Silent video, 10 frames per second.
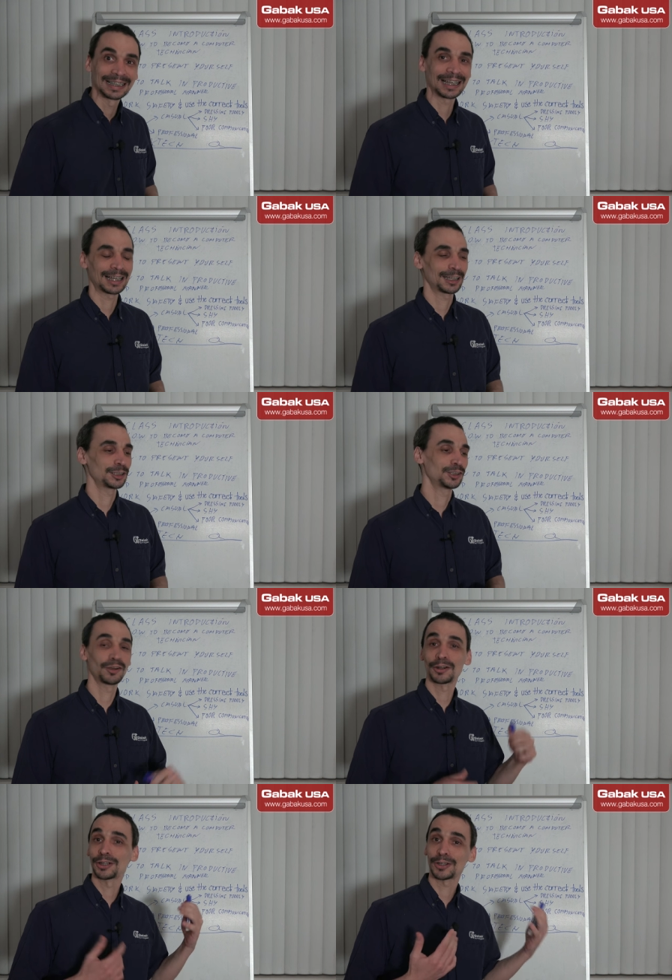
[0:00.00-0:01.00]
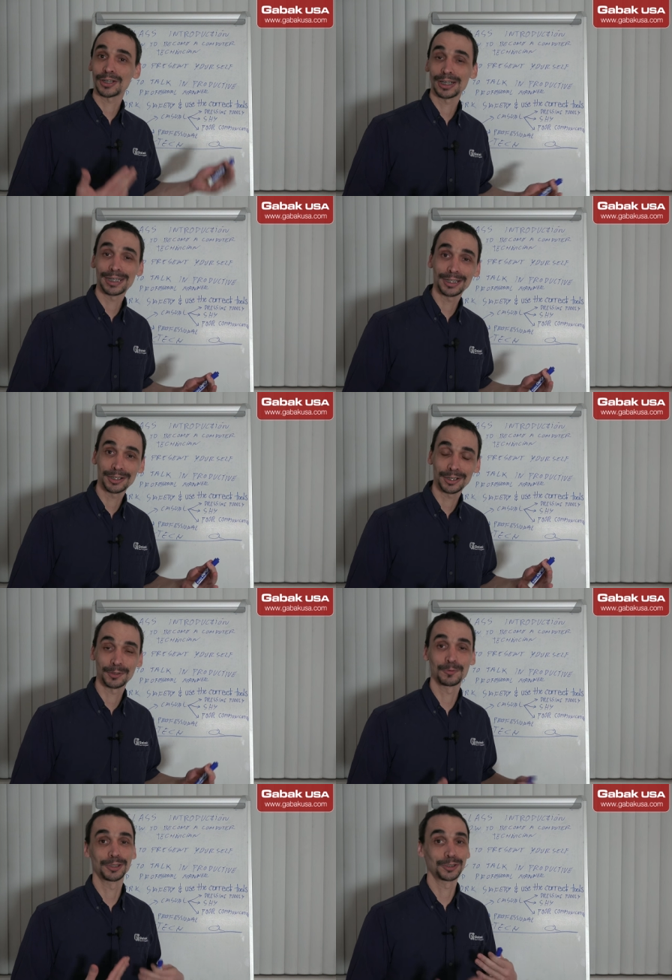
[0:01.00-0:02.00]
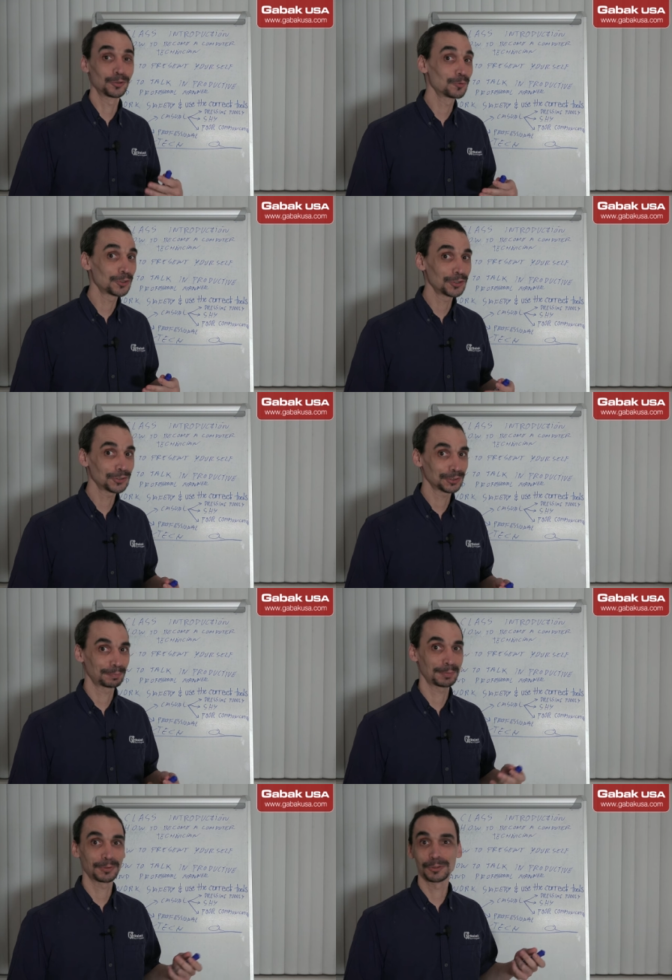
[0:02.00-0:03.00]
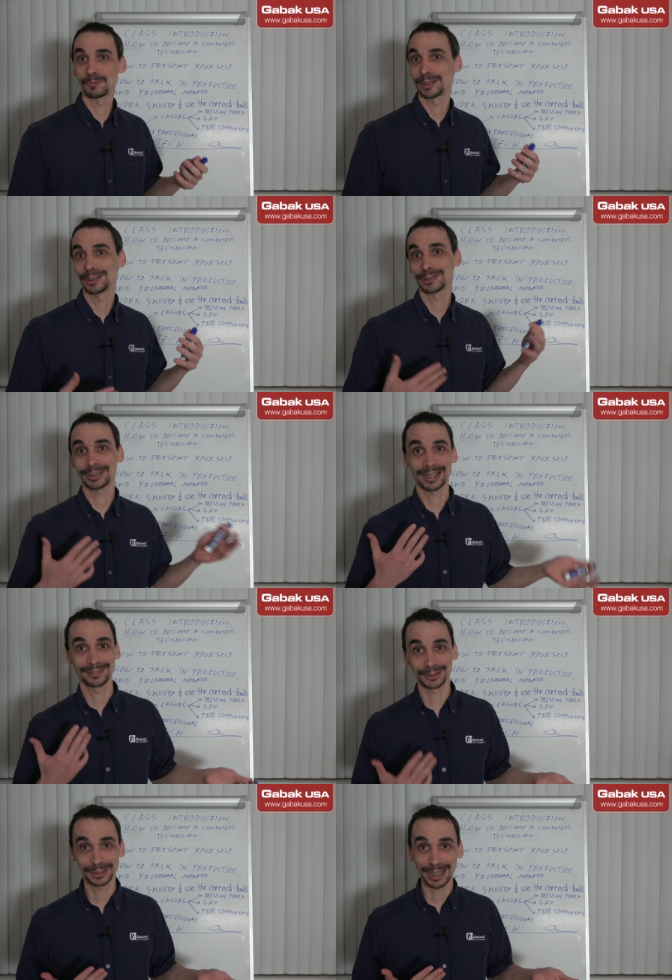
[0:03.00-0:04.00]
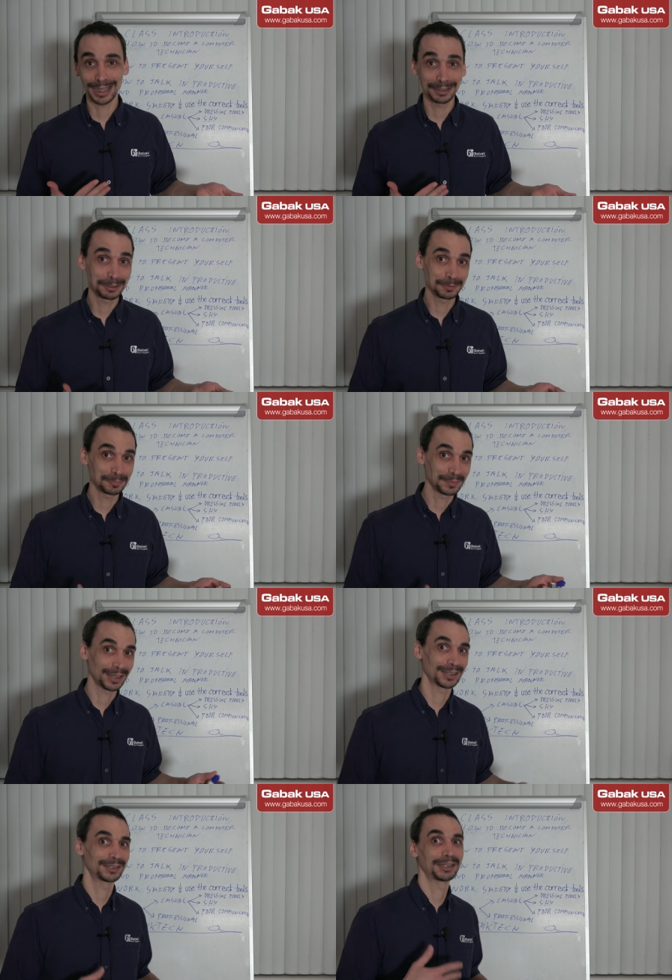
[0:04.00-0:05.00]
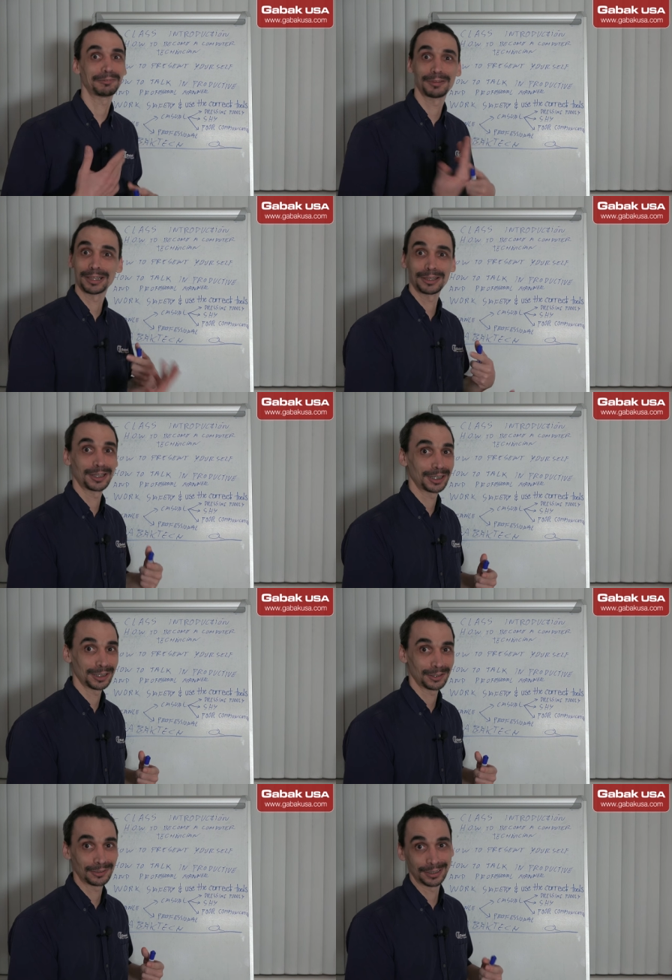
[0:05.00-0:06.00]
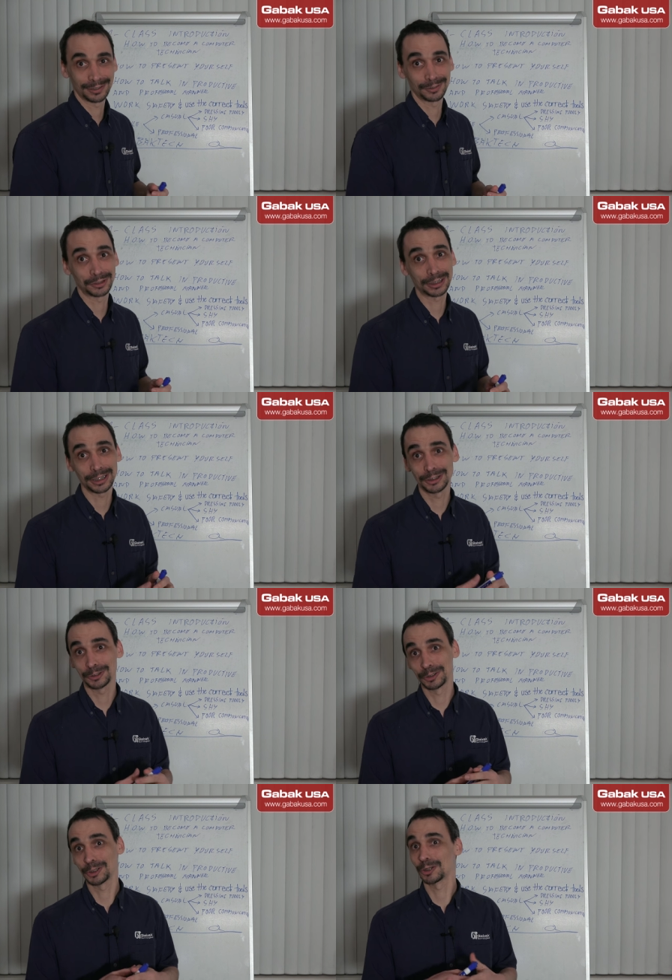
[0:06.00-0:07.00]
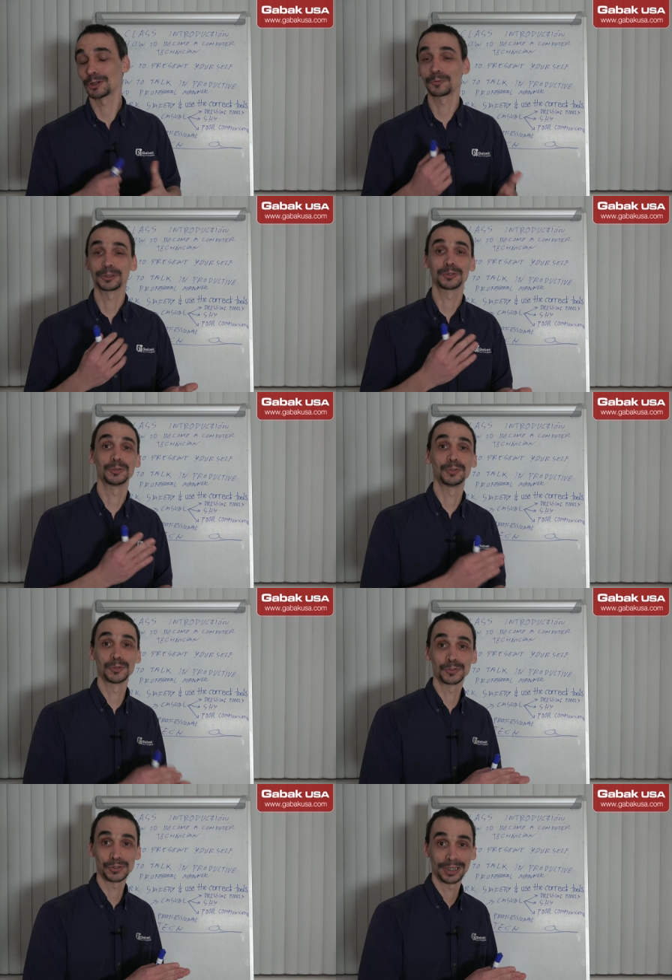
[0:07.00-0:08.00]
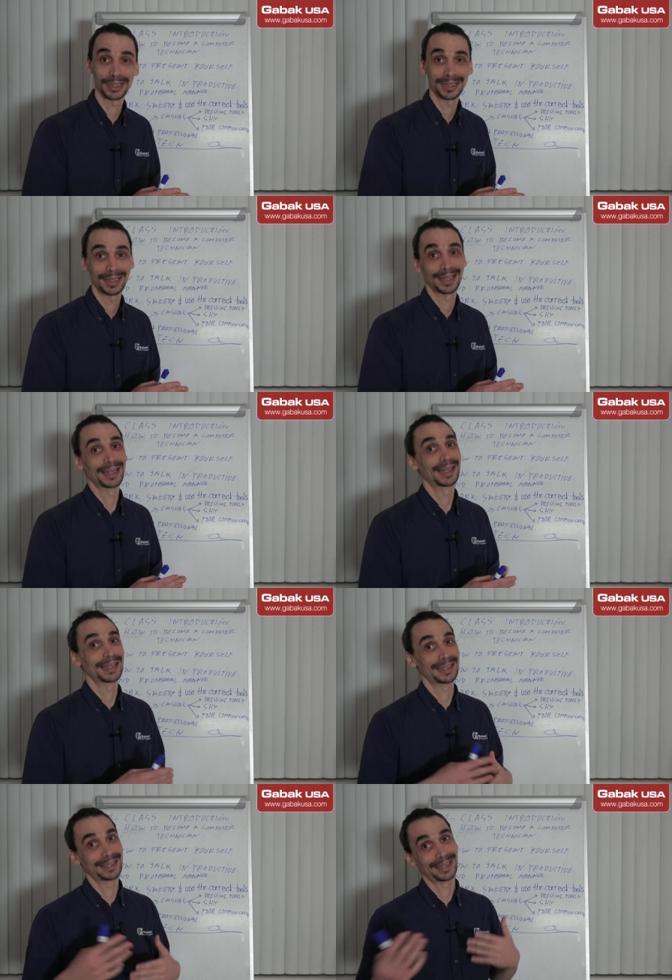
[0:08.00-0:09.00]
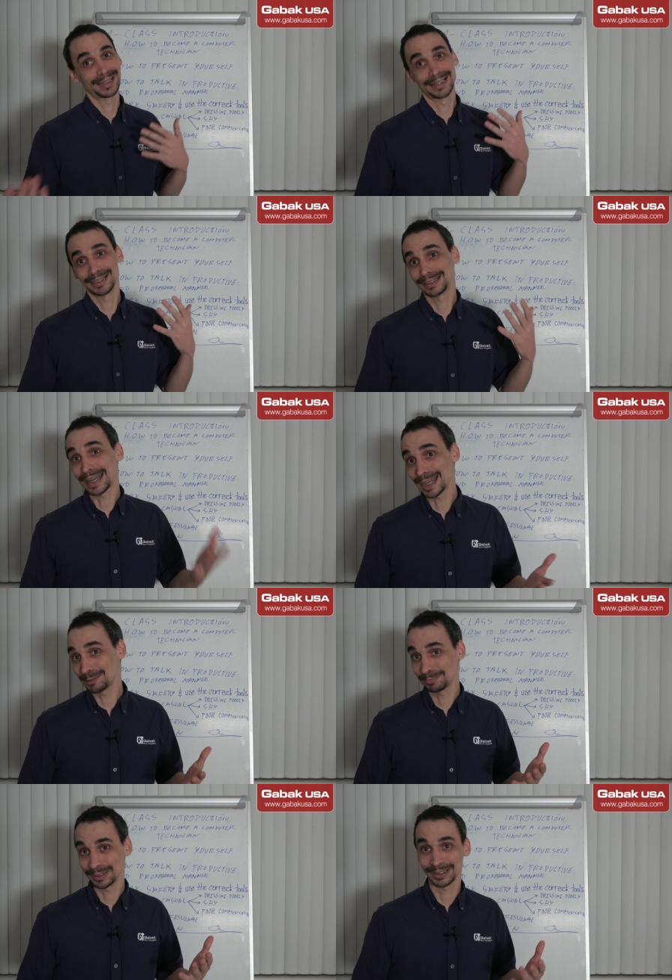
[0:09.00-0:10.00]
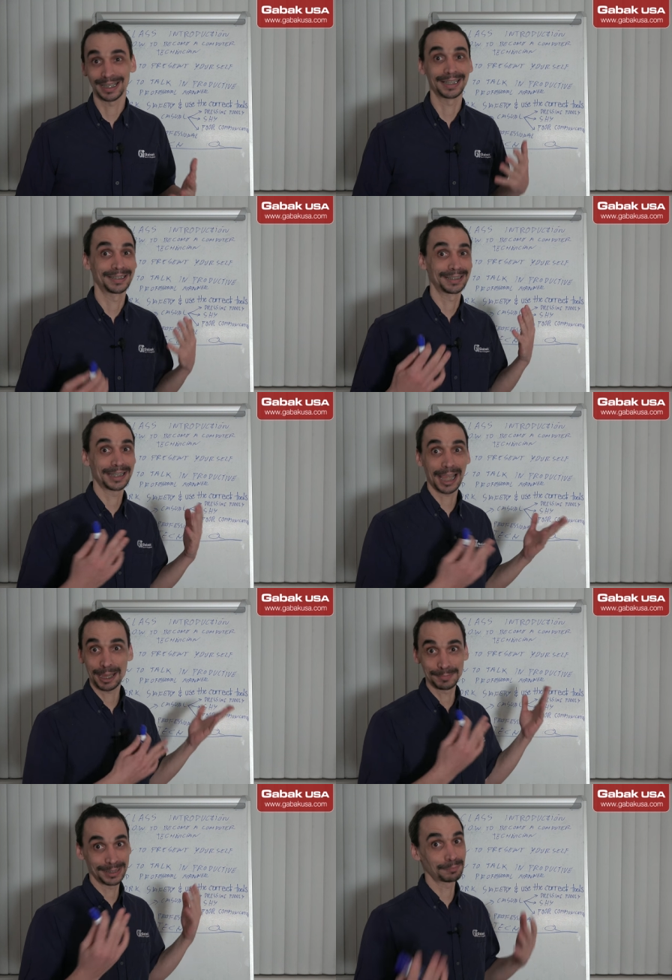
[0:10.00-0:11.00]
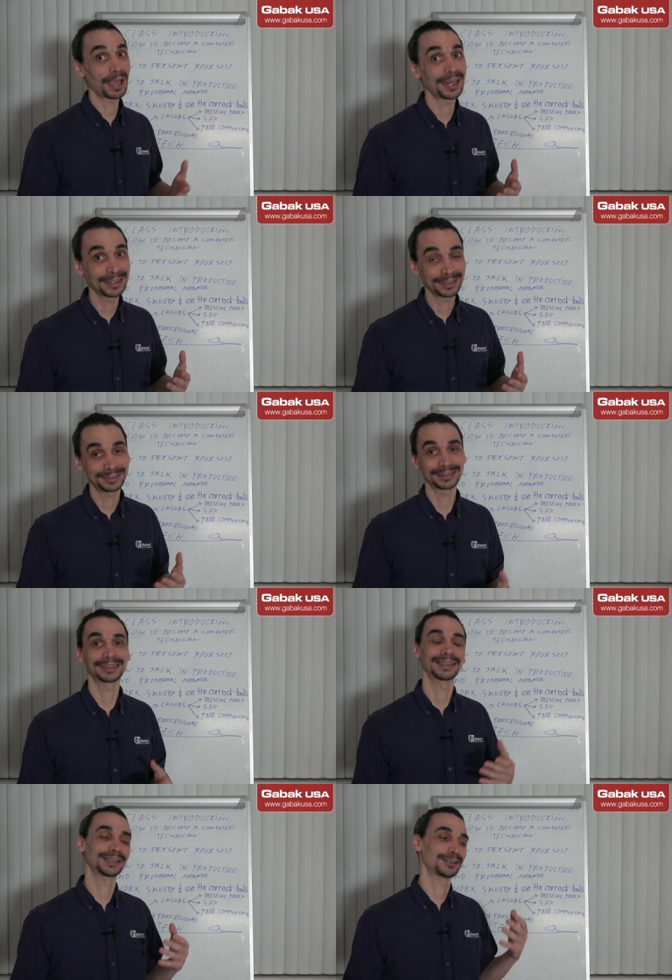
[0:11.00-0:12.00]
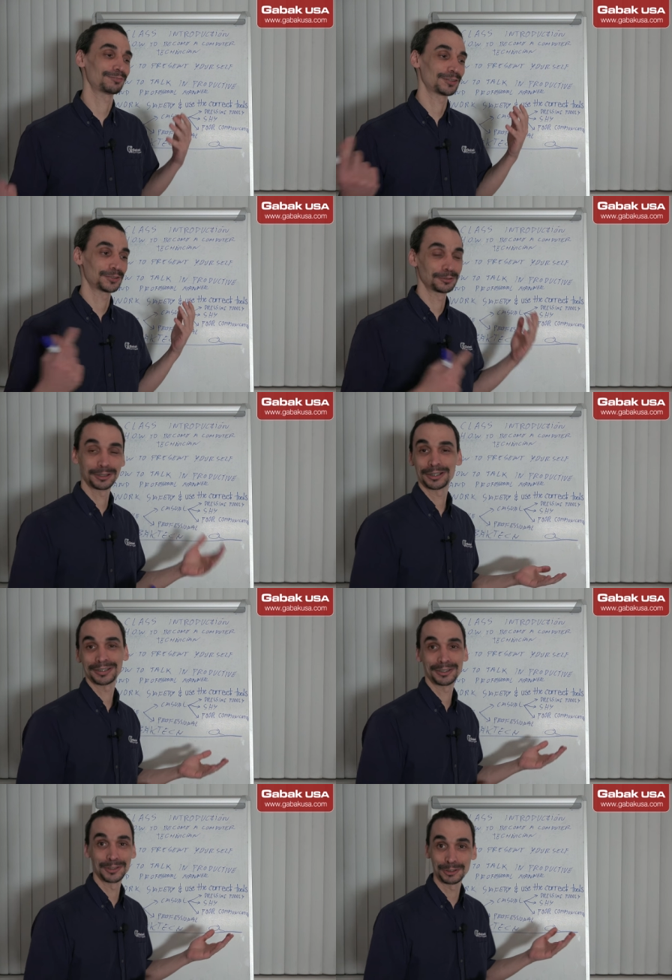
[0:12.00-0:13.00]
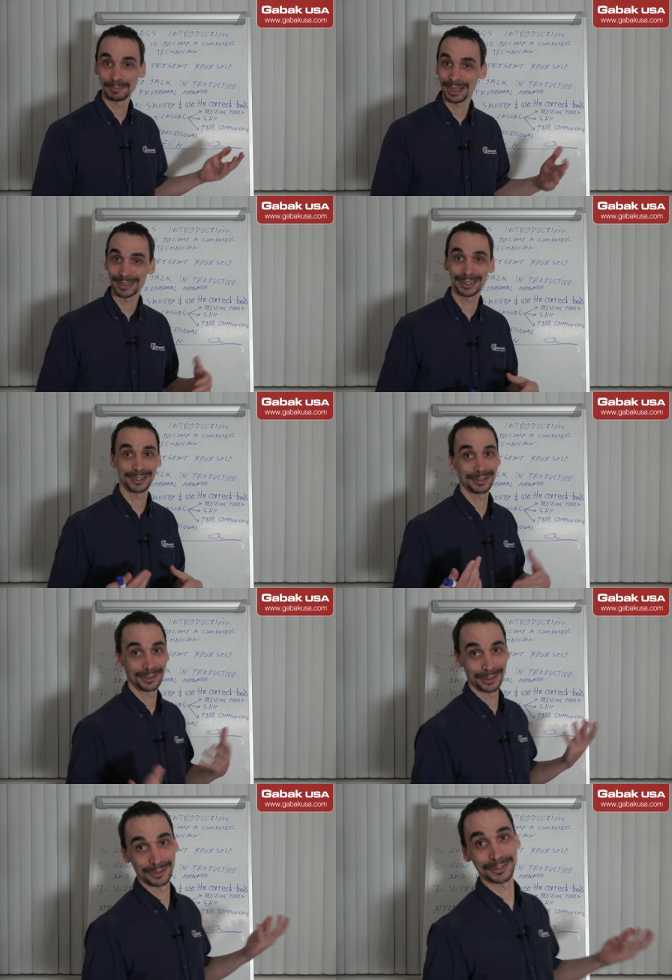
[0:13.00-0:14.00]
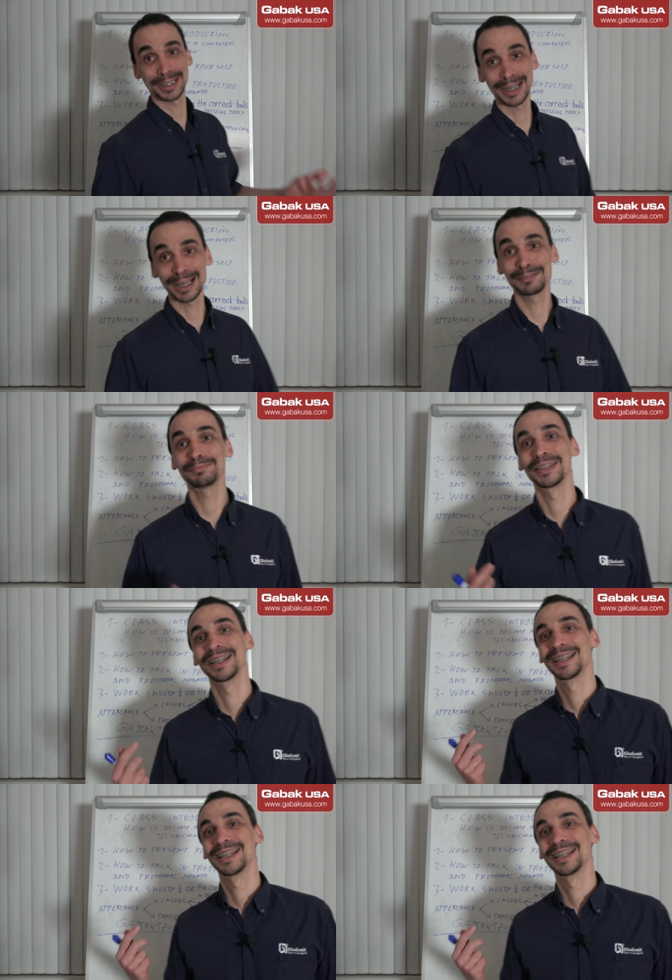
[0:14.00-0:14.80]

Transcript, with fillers: and you are not clear with your words, people will not understand you, and if they don't understand you, you're going to lose Uh, time, and the time is money, and if you lose money or time,